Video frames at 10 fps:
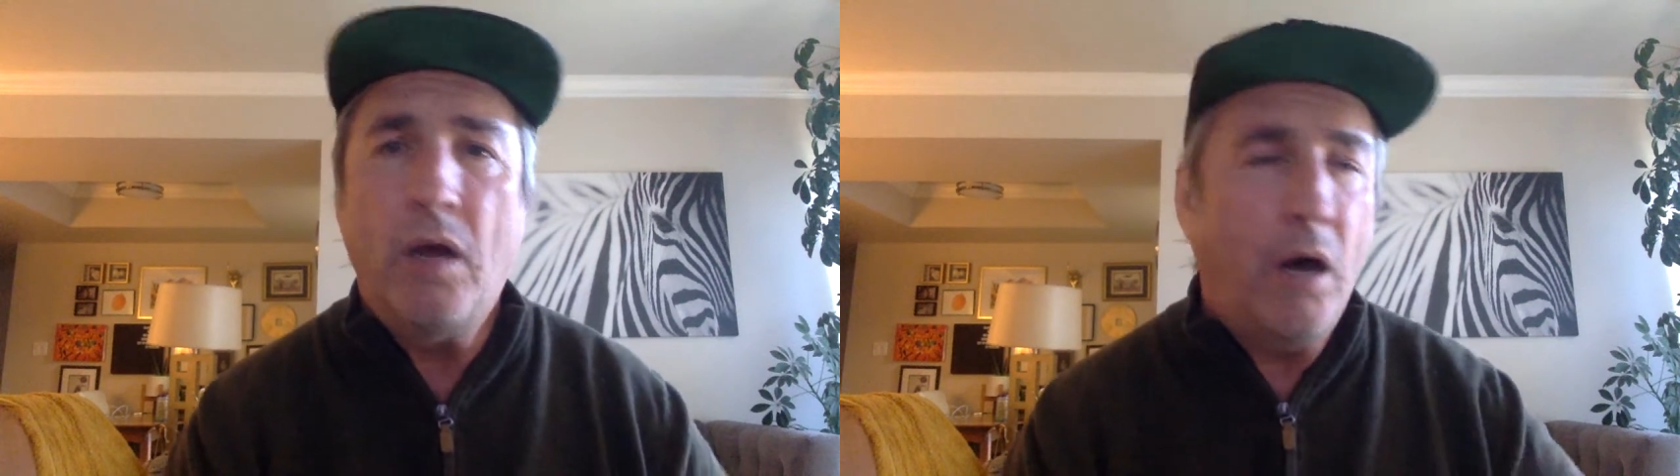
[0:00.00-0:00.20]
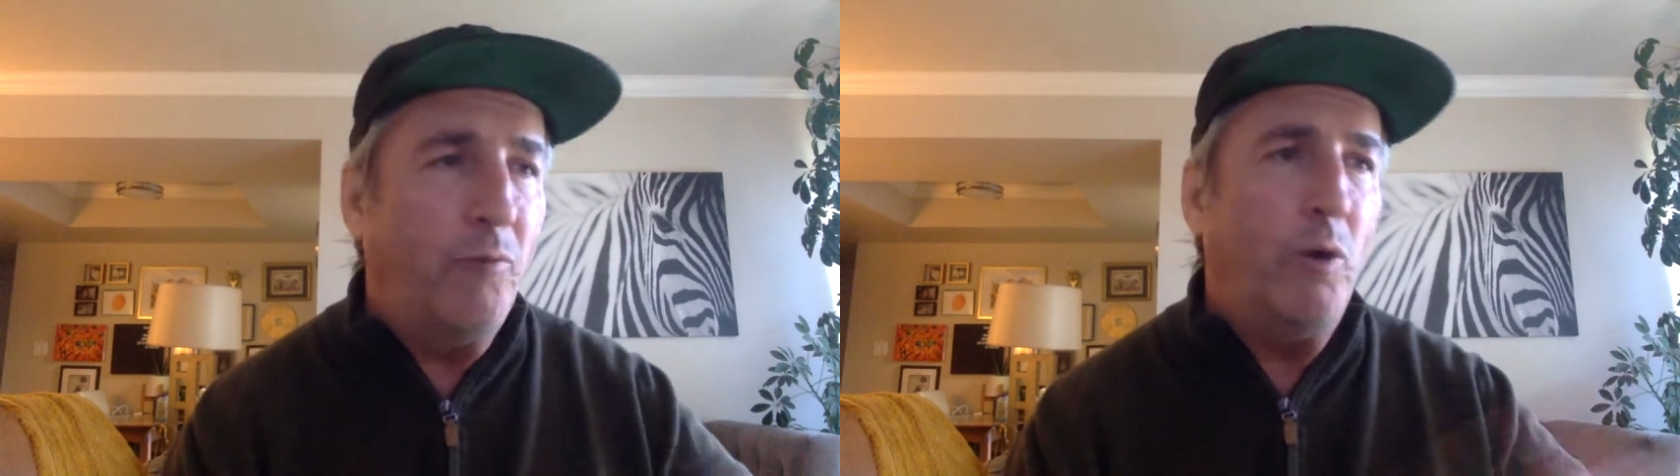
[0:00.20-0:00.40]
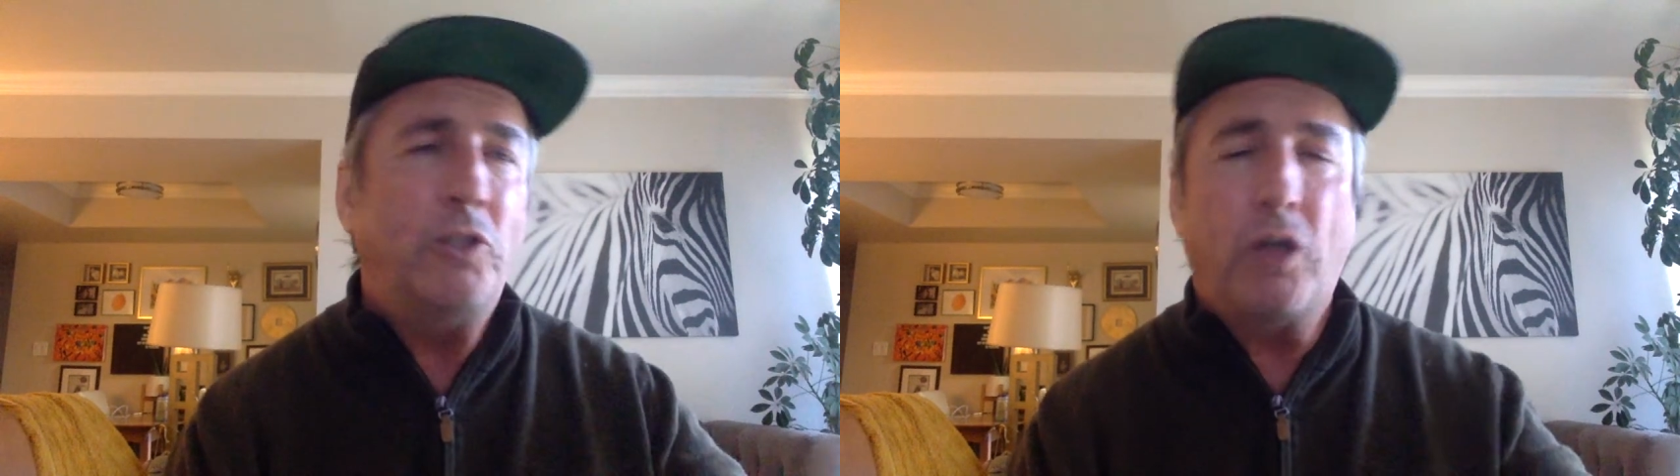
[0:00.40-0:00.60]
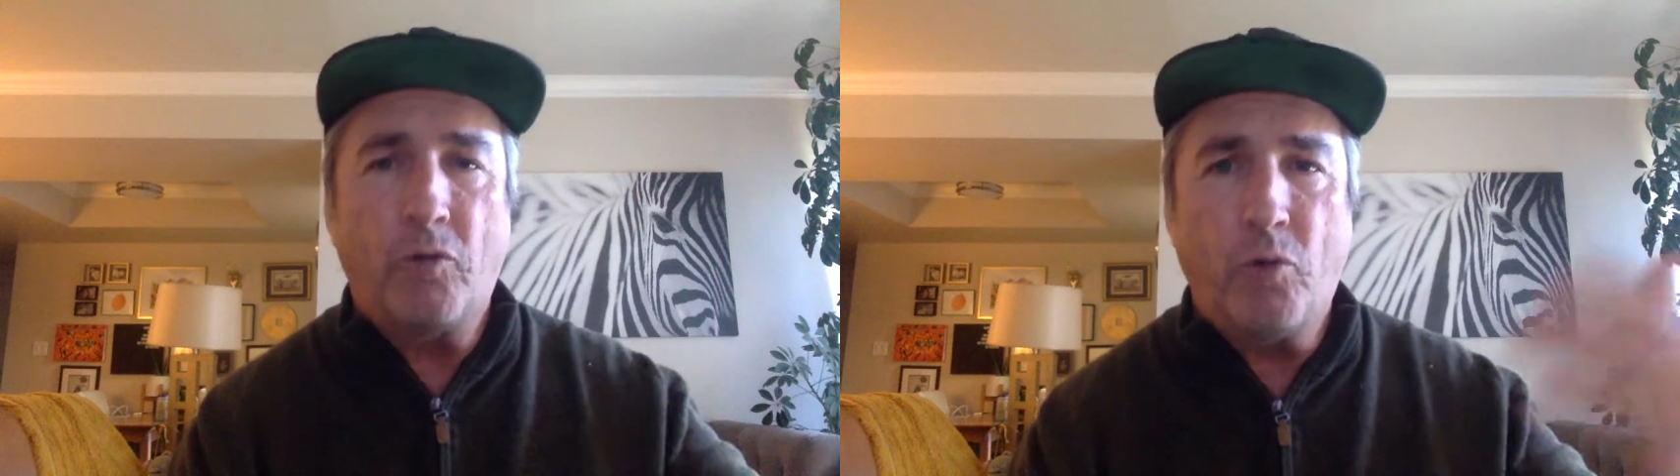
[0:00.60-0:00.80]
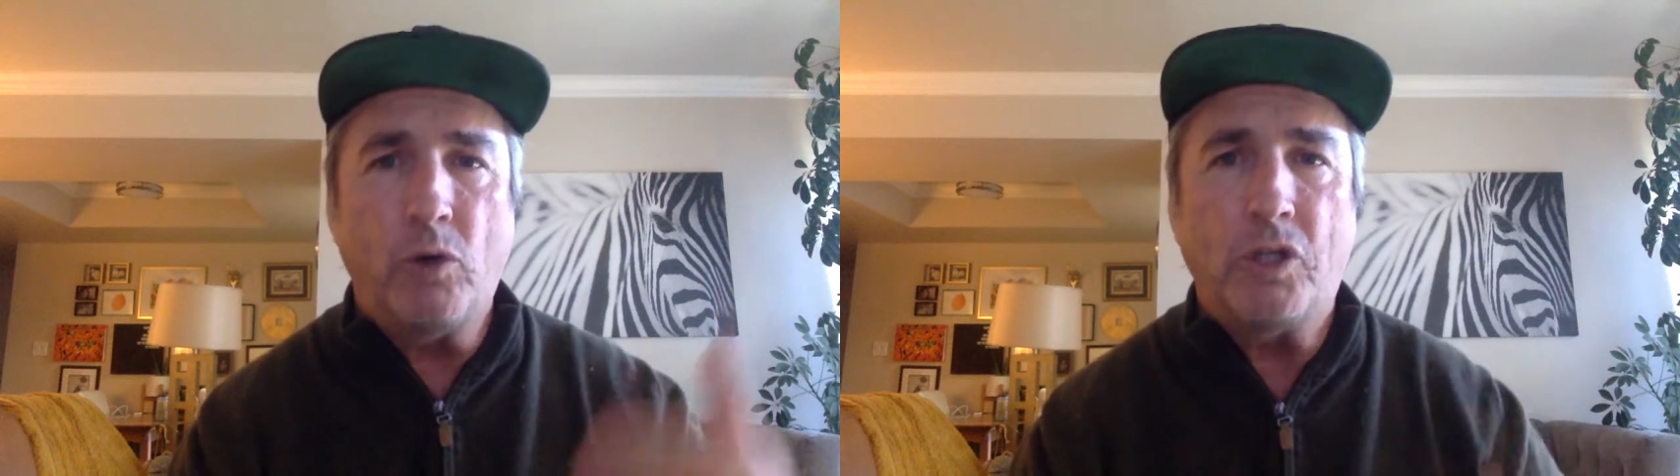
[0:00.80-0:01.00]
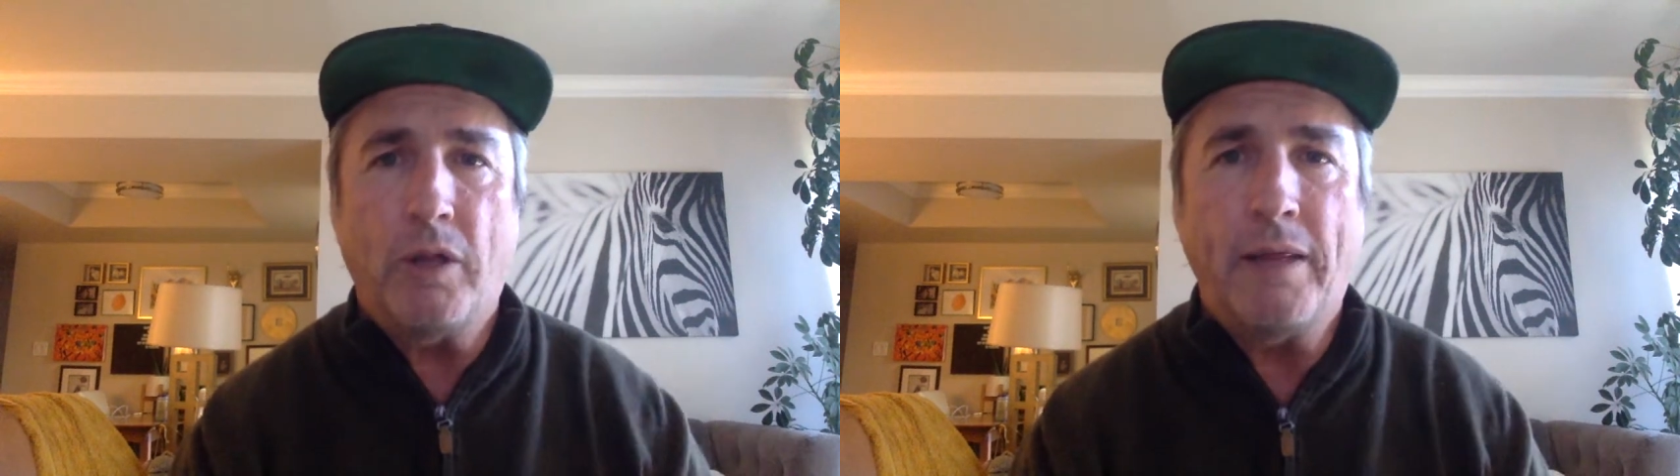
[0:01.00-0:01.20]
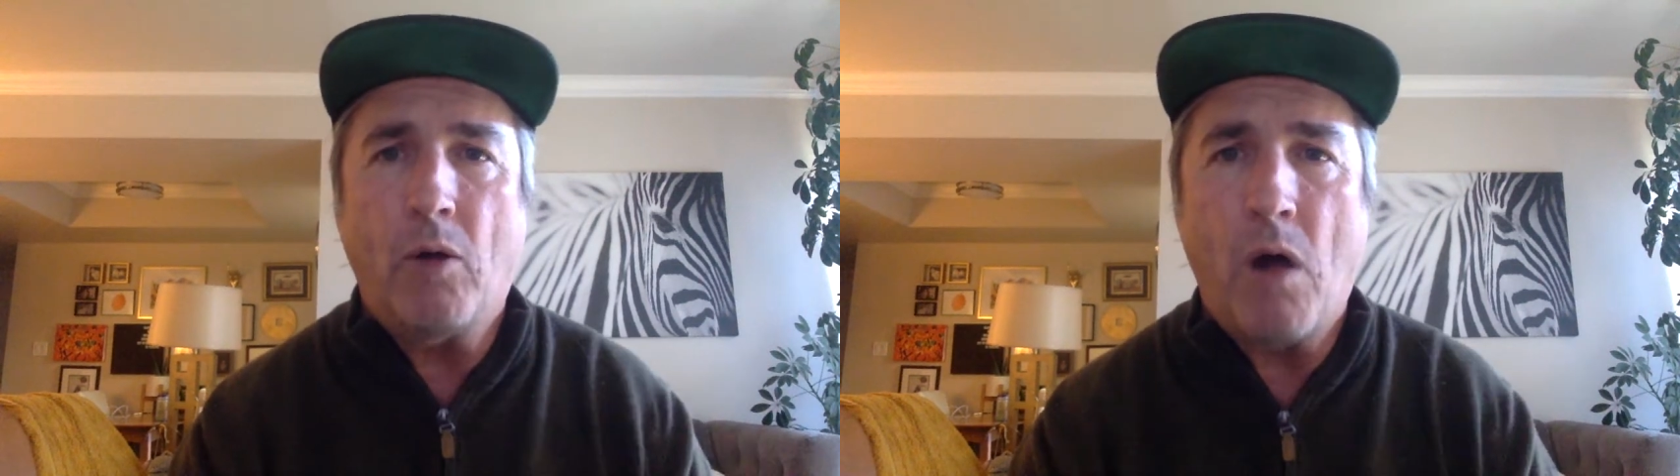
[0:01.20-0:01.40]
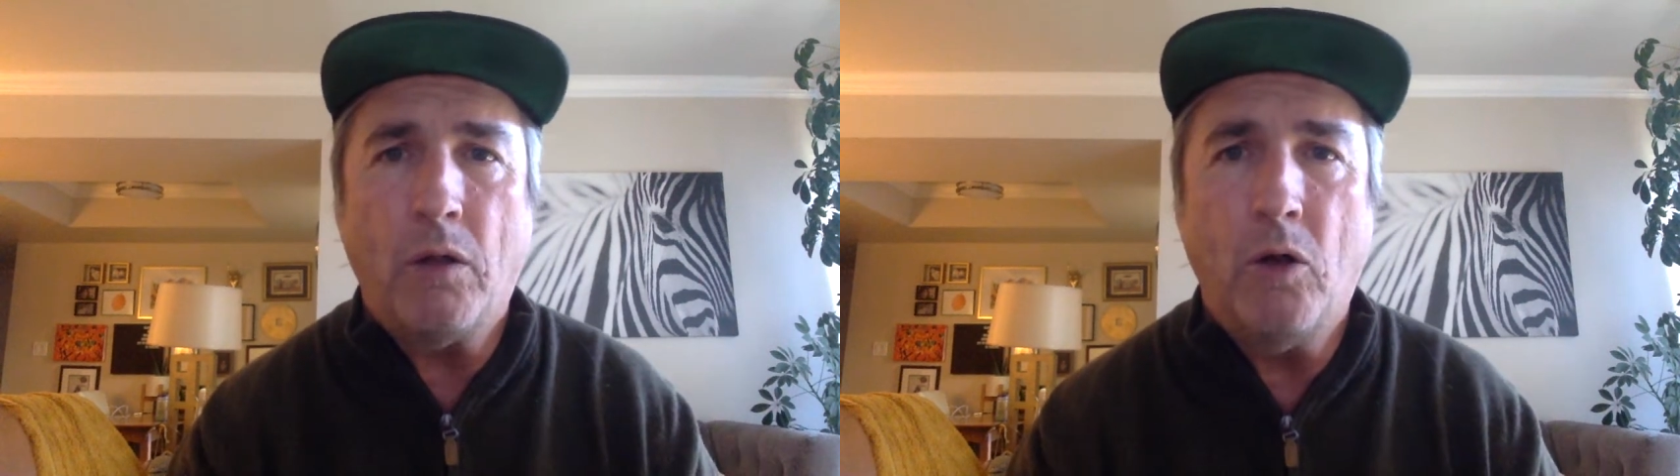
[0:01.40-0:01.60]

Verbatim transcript: of which, unfortunately, they're all